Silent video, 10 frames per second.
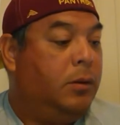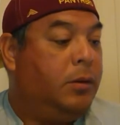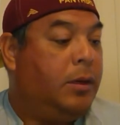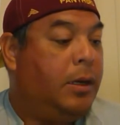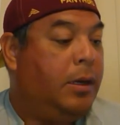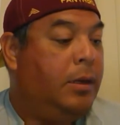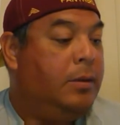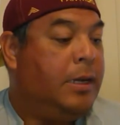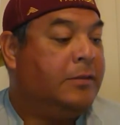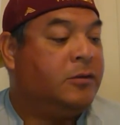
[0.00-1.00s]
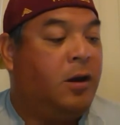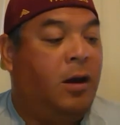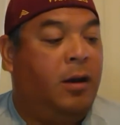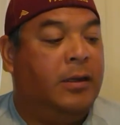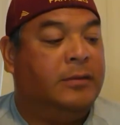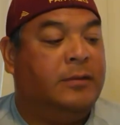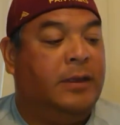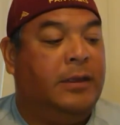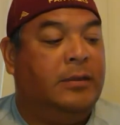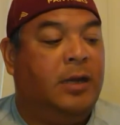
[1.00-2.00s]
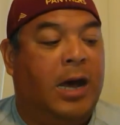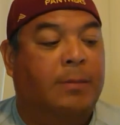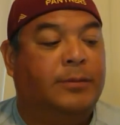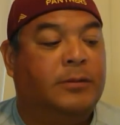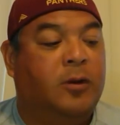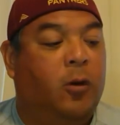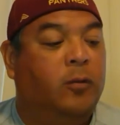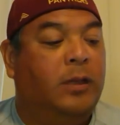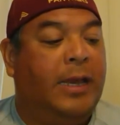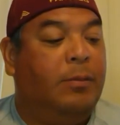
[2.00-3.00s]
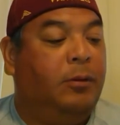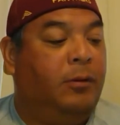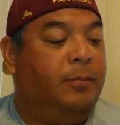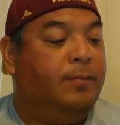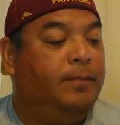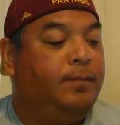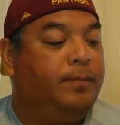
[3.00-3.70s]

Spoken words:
Okay, next card is the Topps Gold Label.